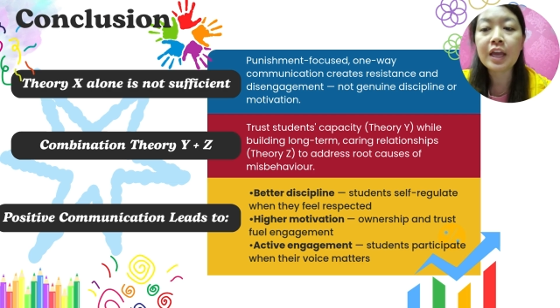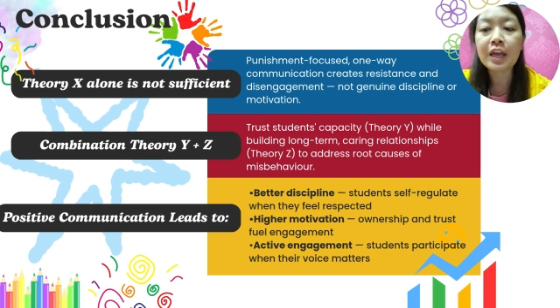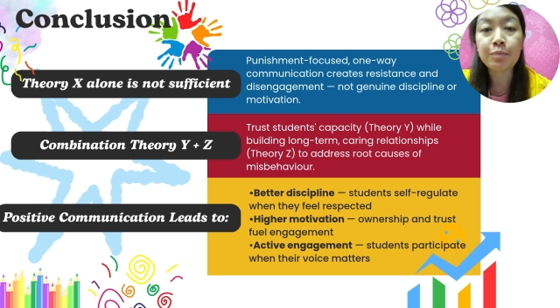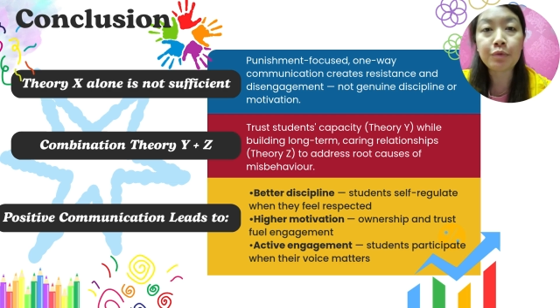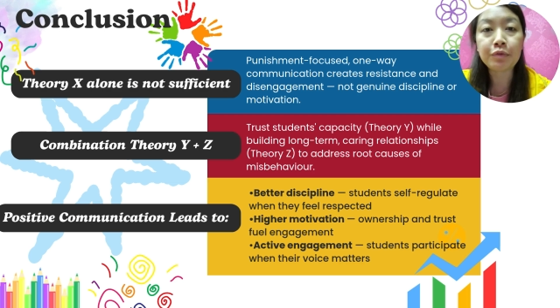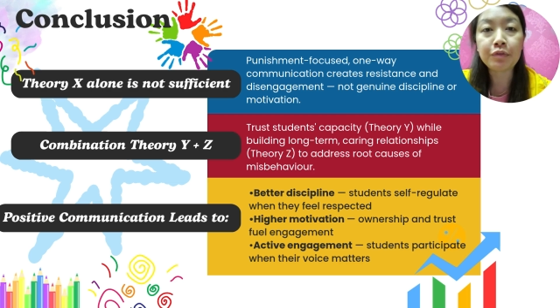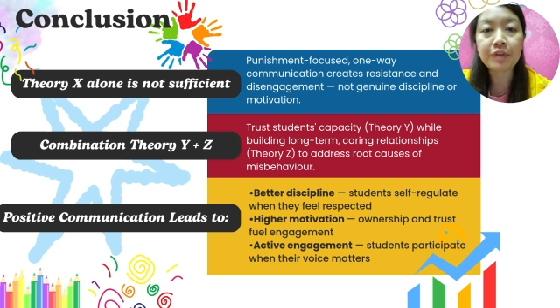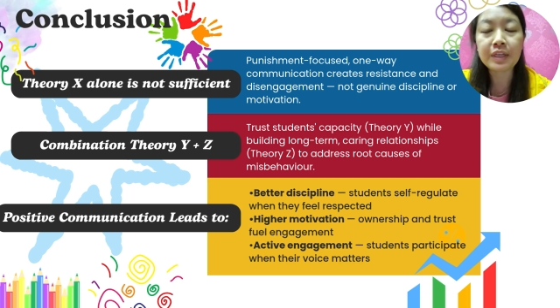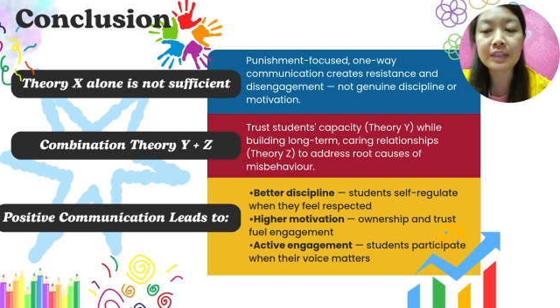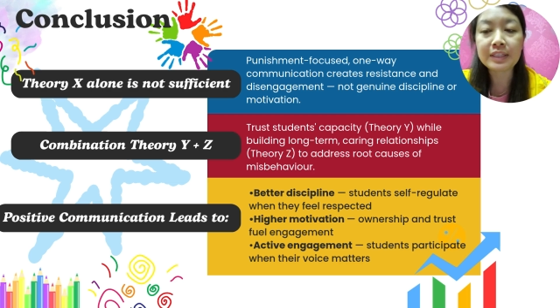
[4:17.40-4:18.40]

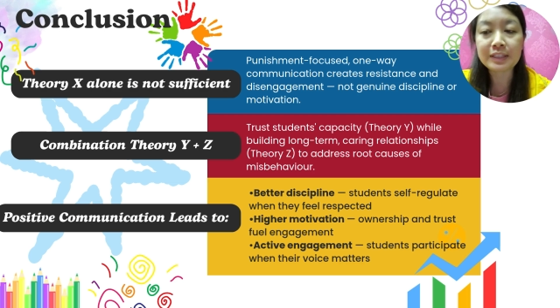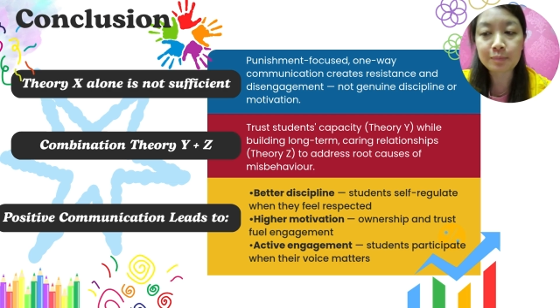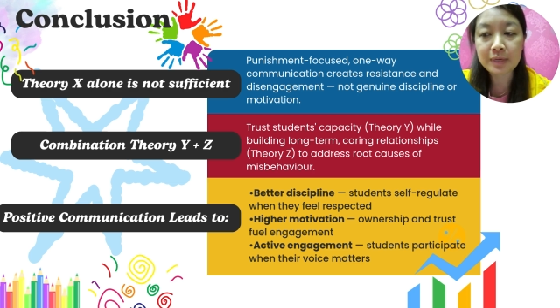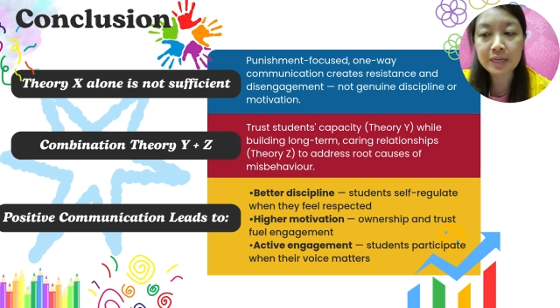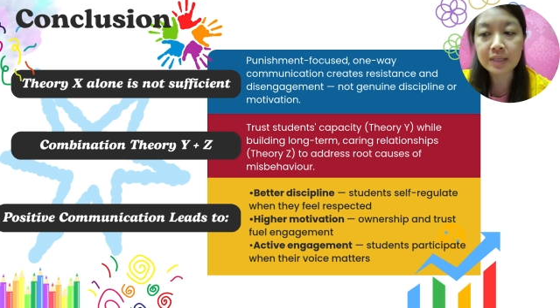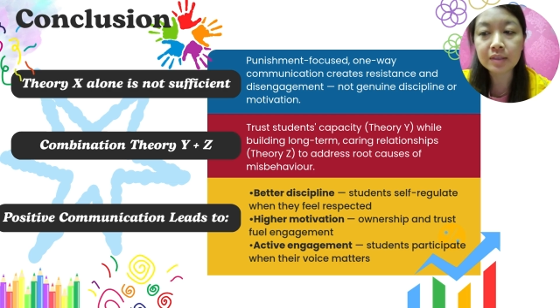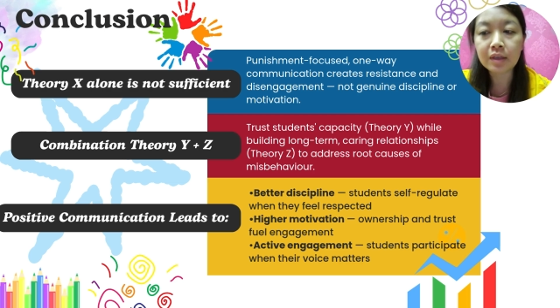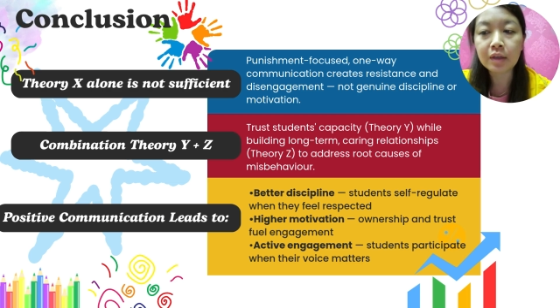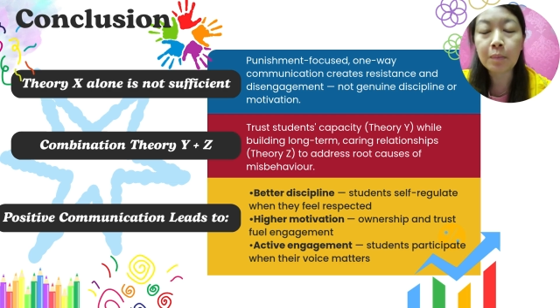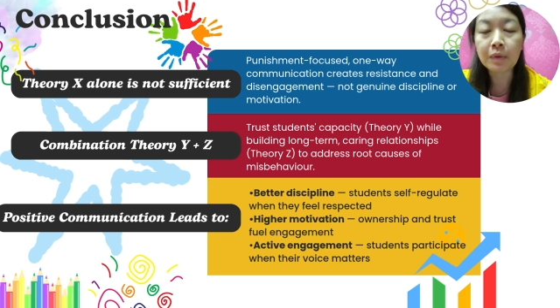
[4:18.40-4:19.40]
improving discipline,
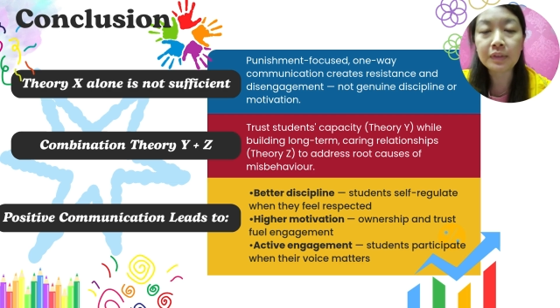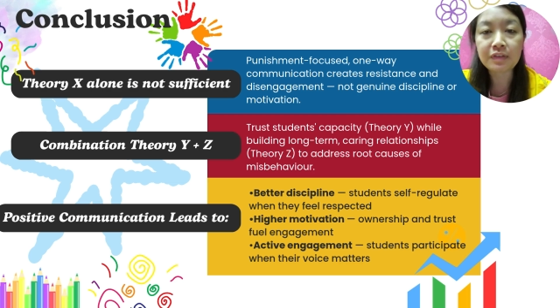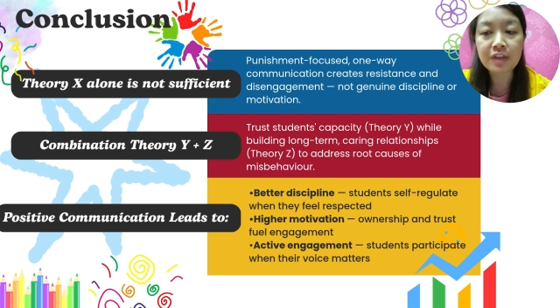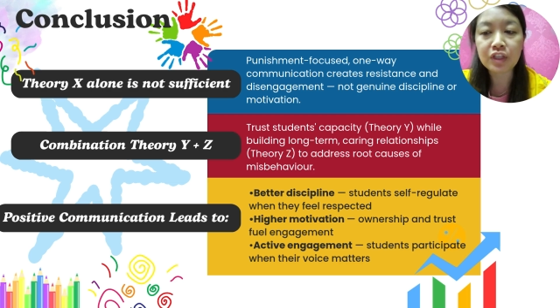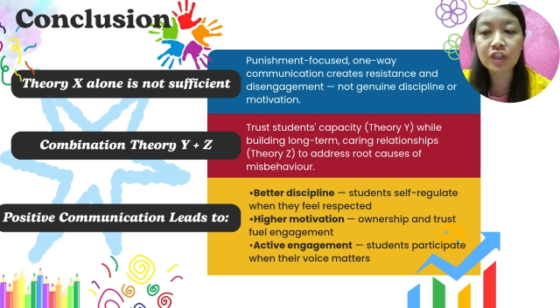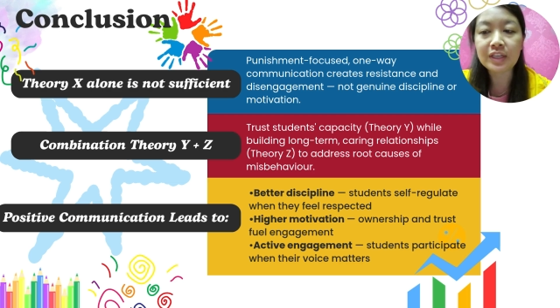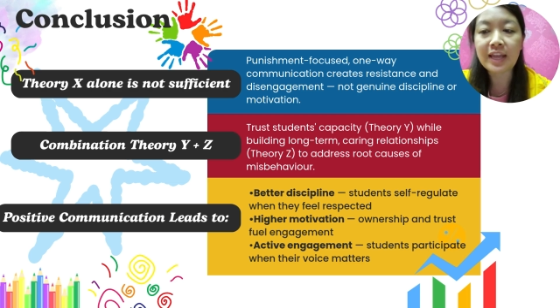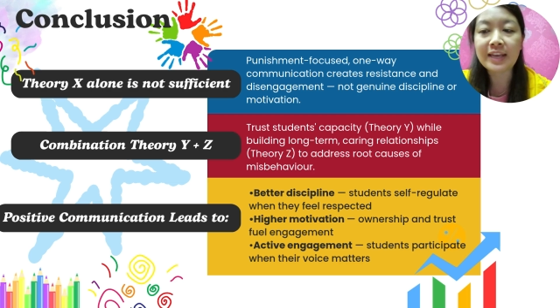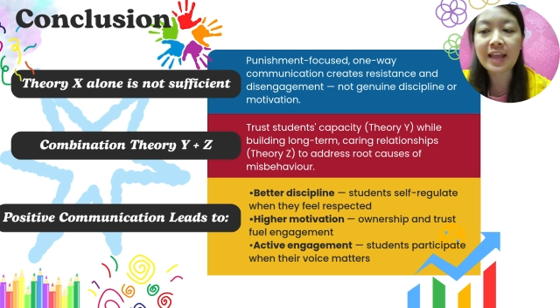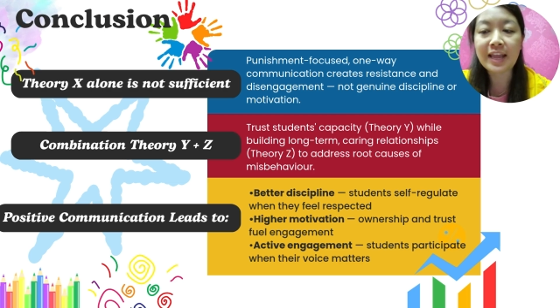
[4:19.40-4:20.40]
motivation,
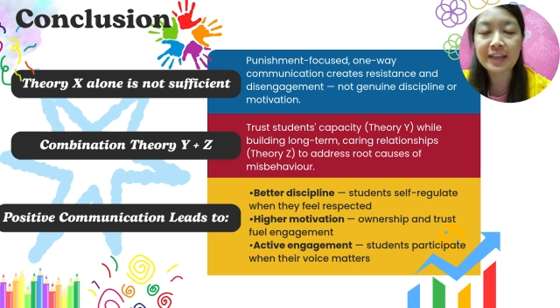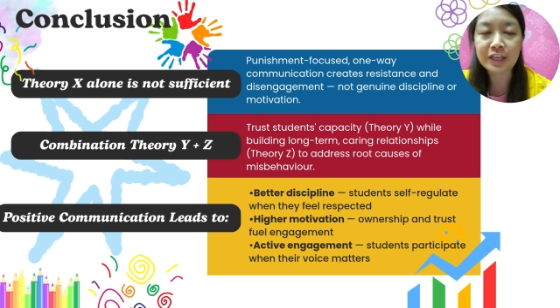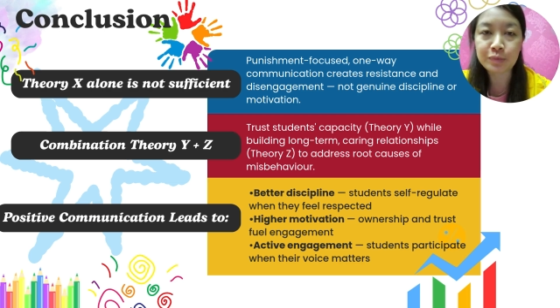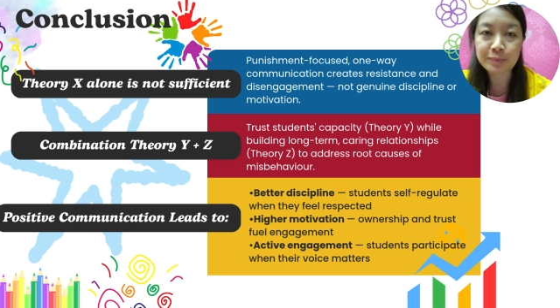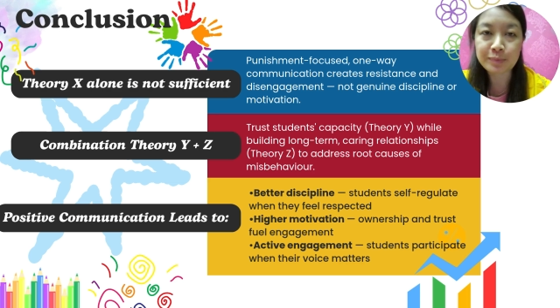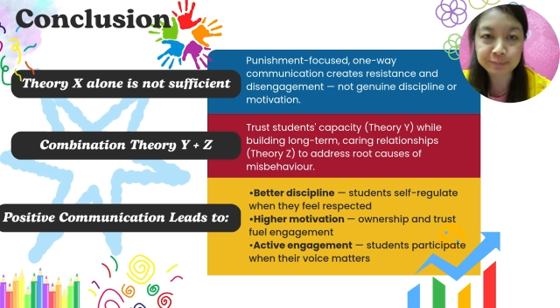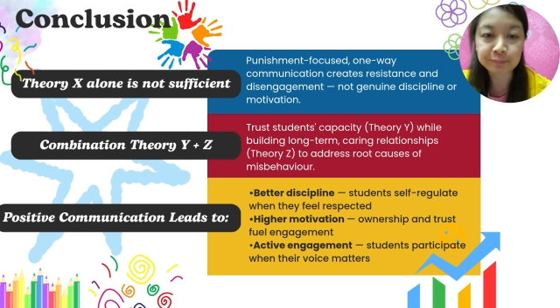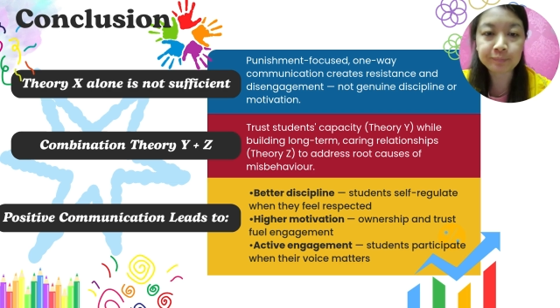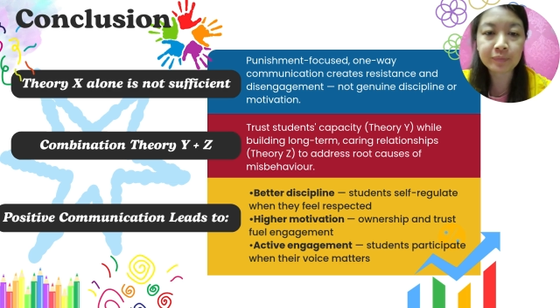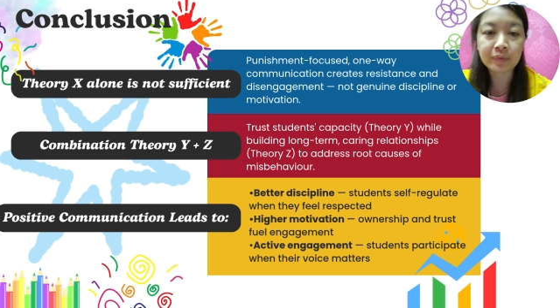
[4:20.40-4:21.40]
and engagement.
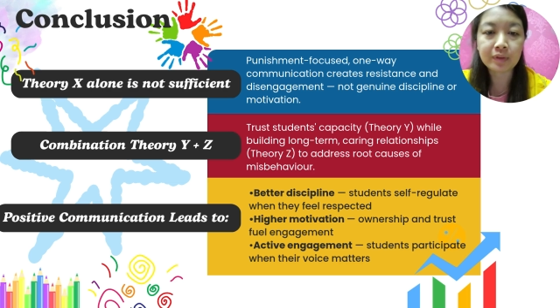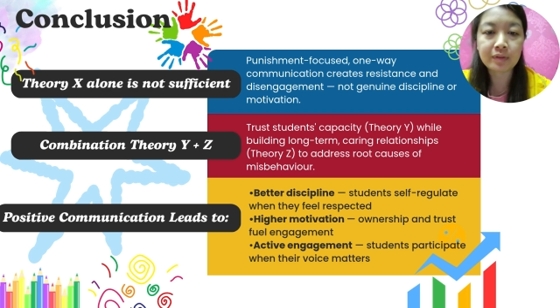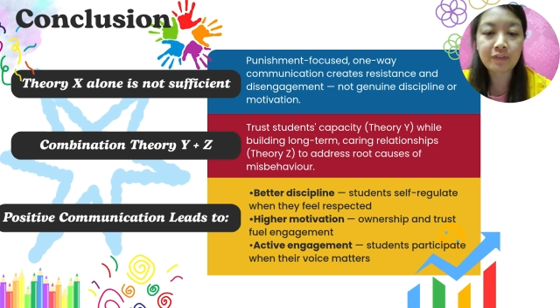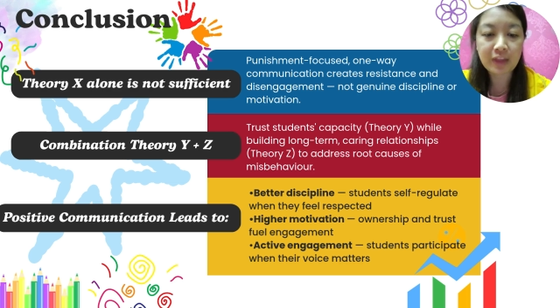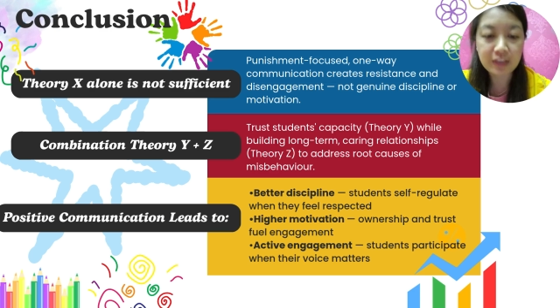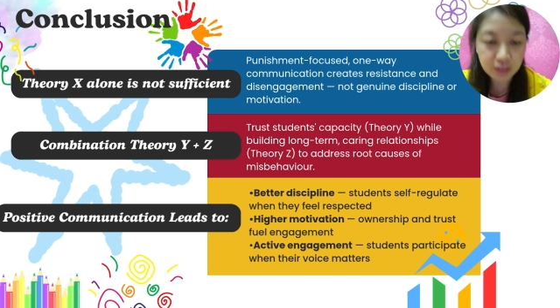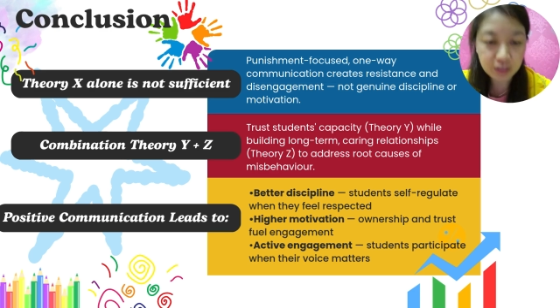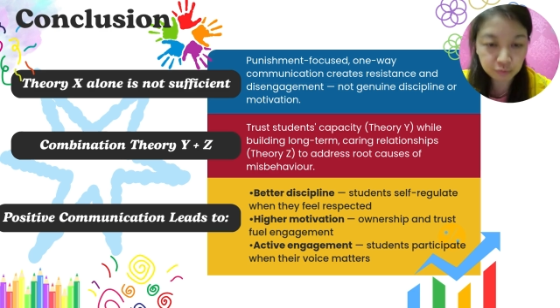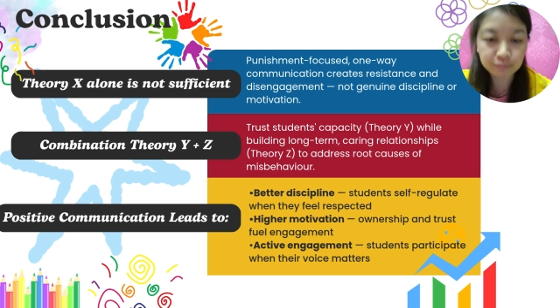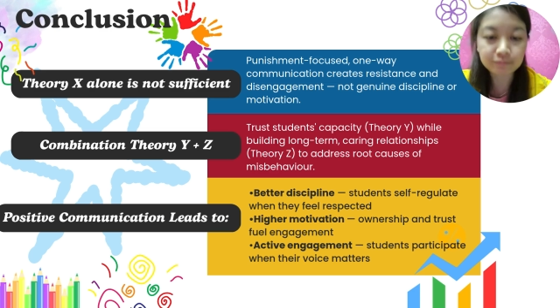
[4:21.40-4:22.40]
Thank you.